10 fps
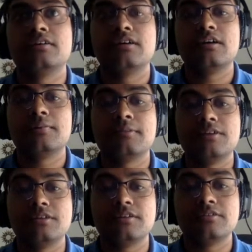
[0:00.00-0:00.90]
as
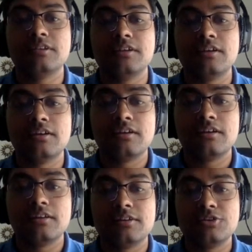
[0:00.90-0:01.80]
you can see,
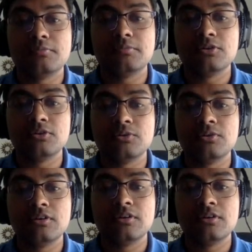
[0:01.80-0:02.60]
this blue,